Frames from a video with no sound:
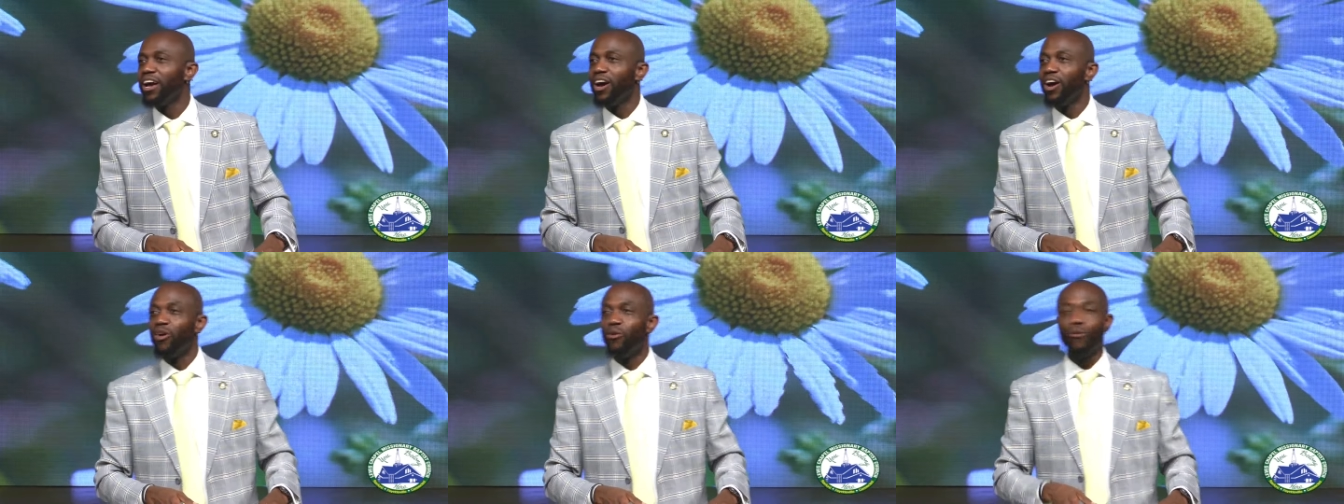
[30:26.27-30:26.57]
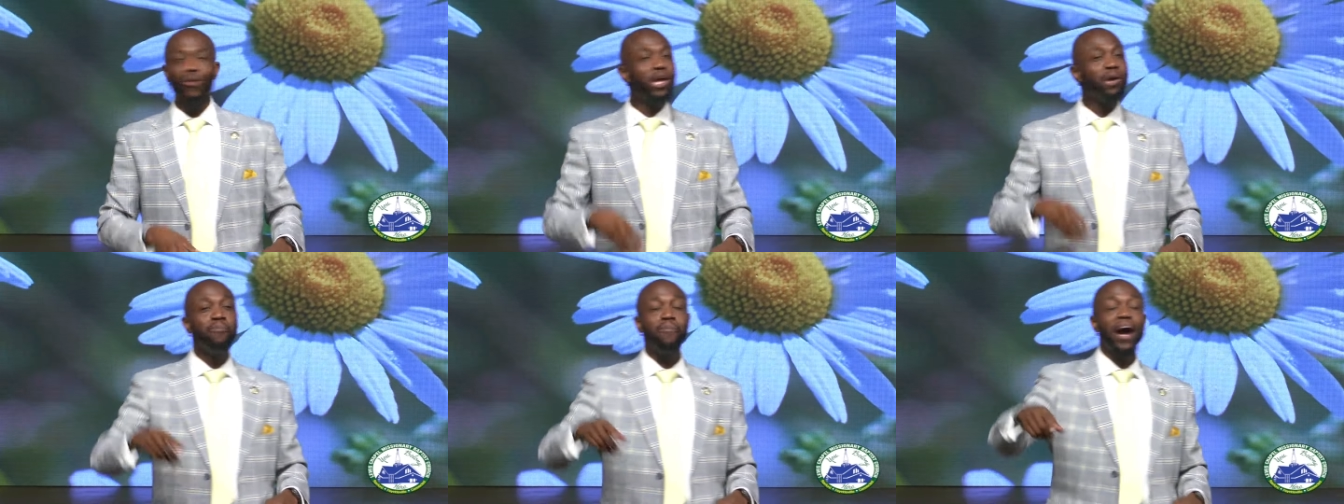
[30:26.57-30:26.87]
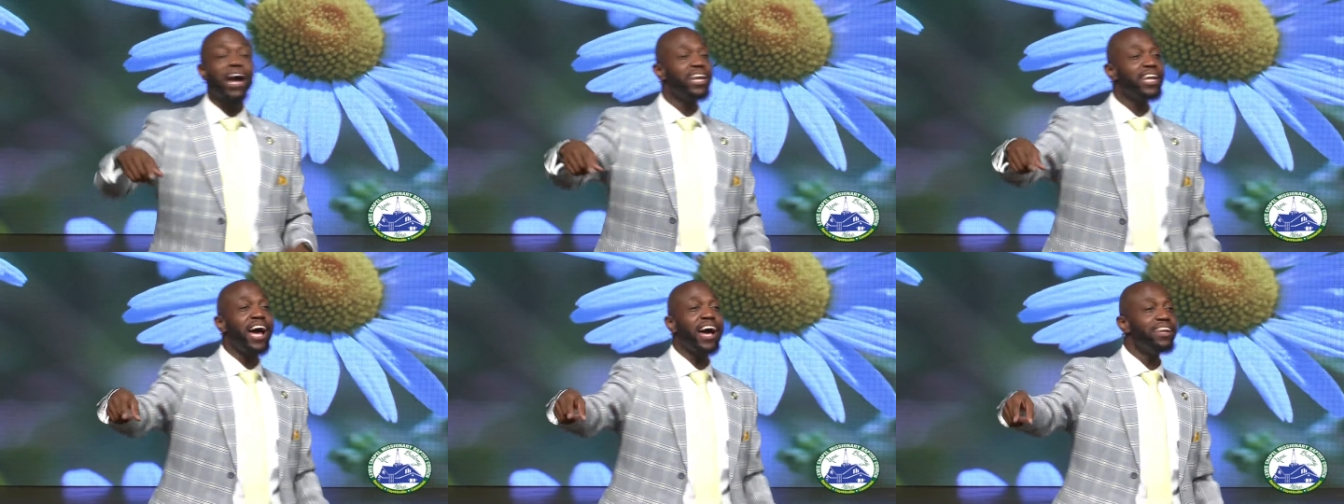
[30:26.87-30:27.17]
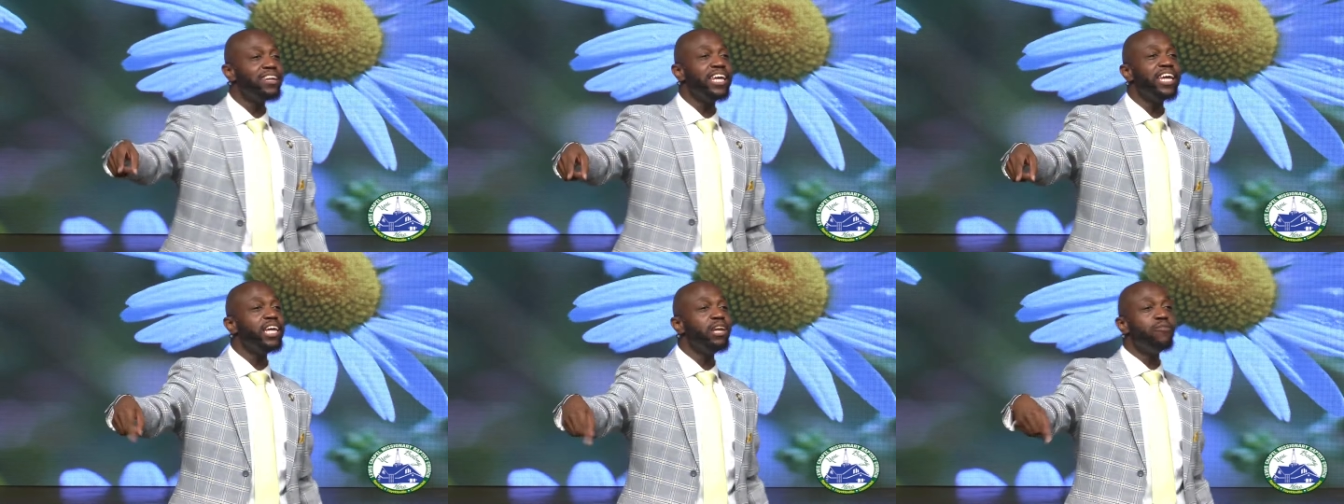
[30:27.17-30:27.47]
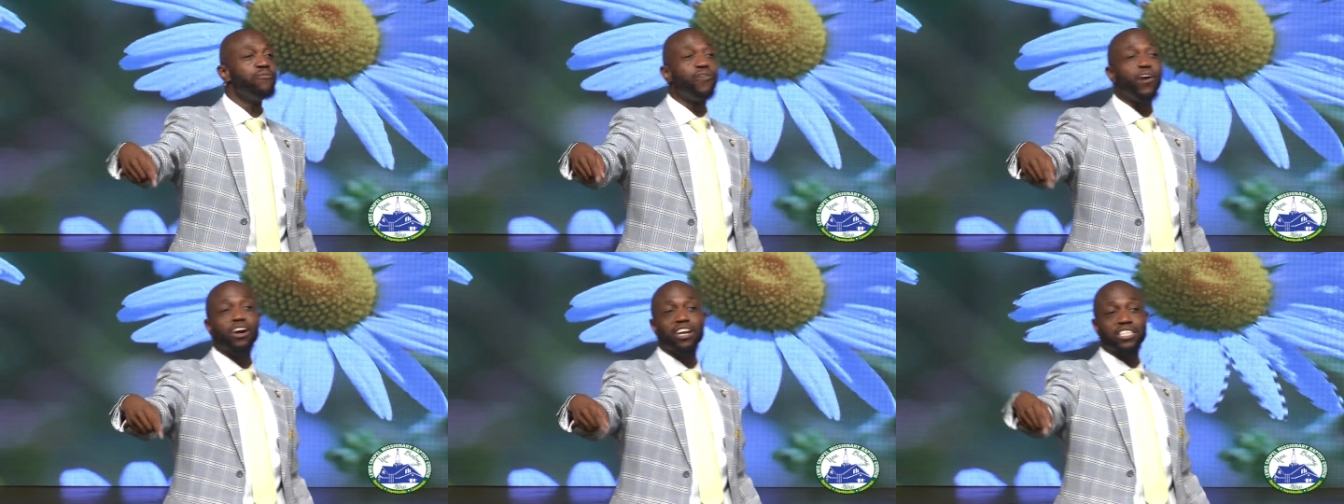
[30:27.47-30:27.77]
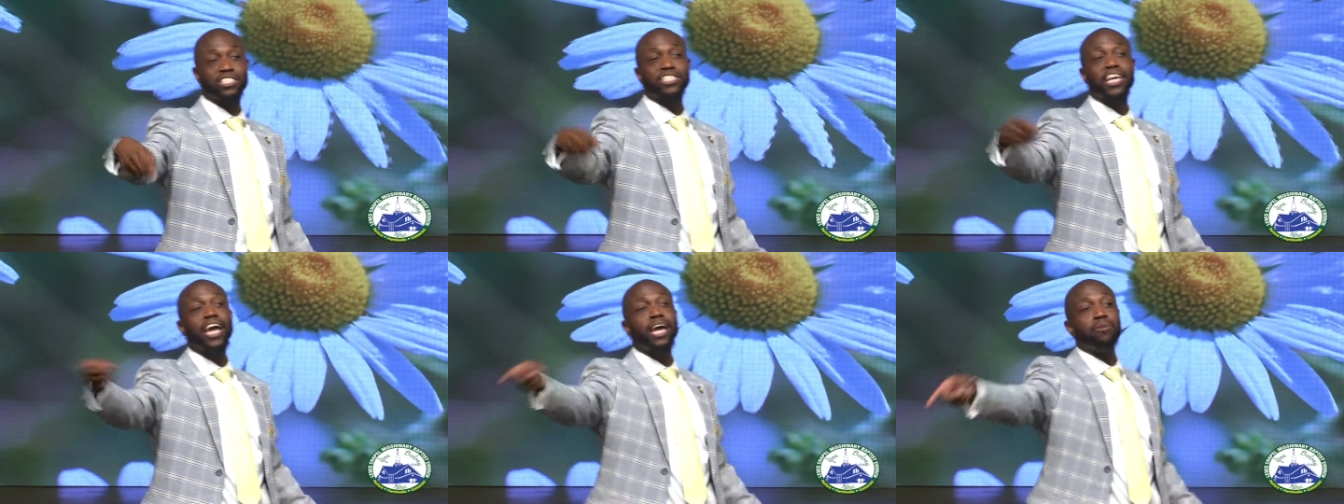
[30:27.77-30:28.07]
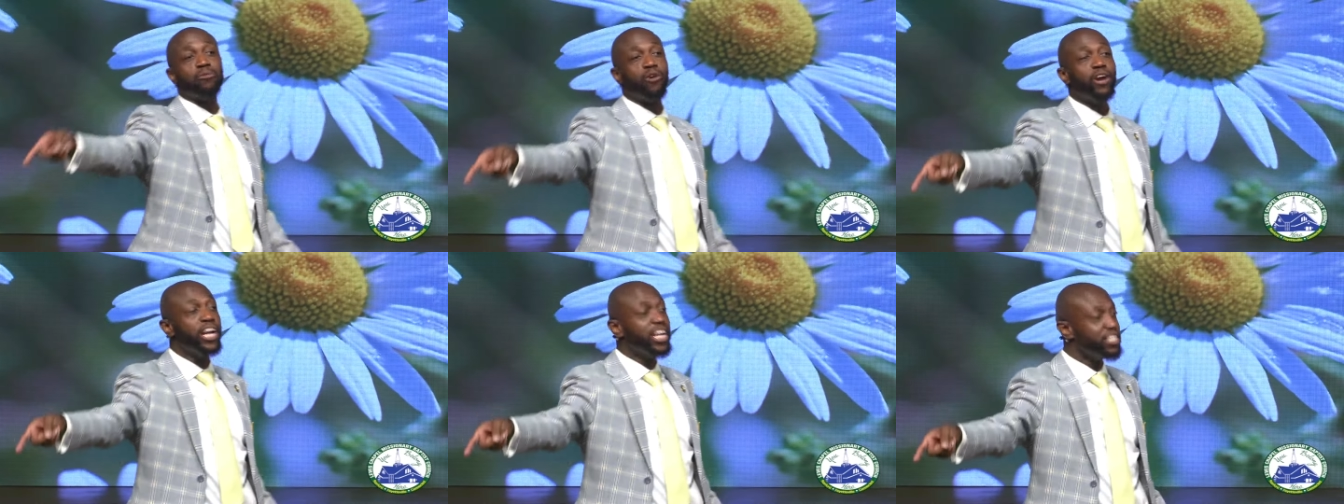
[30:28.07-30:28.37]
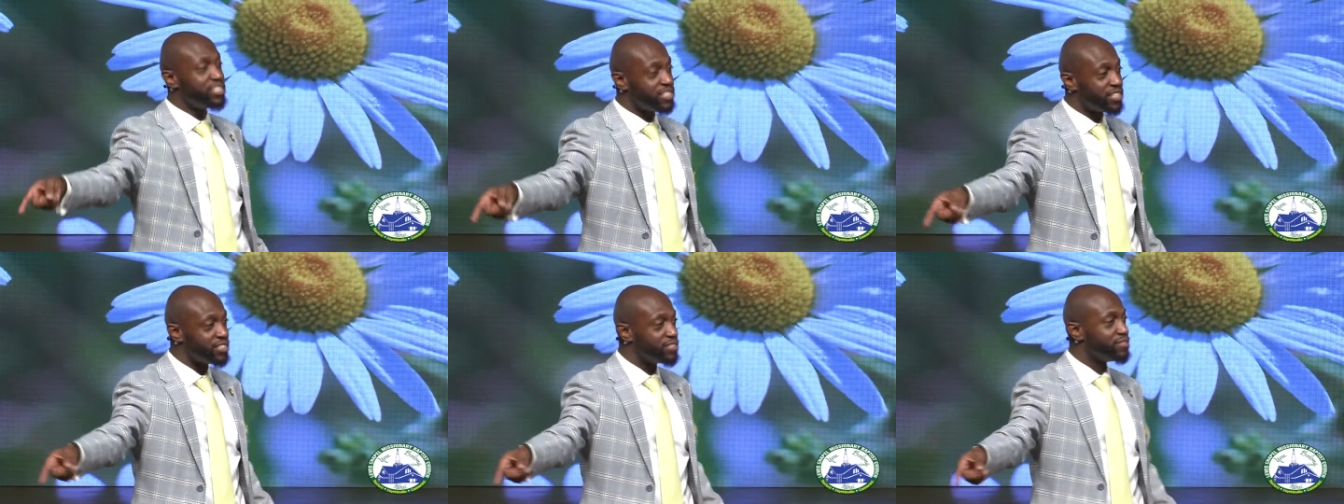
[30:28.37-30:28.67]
We might not need him for the same reason,